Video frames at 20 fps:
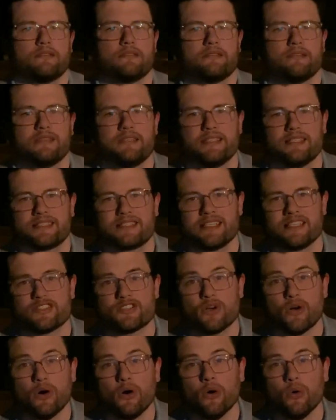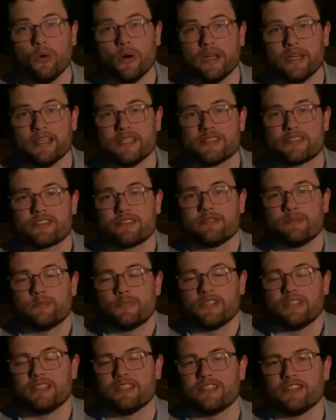This has always
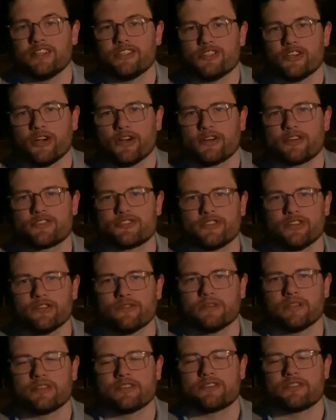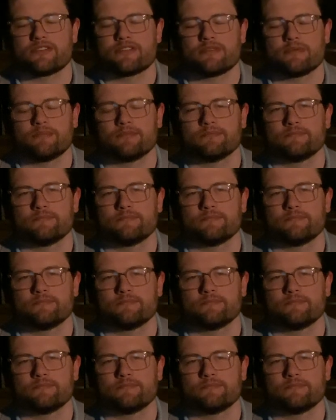been a dark service.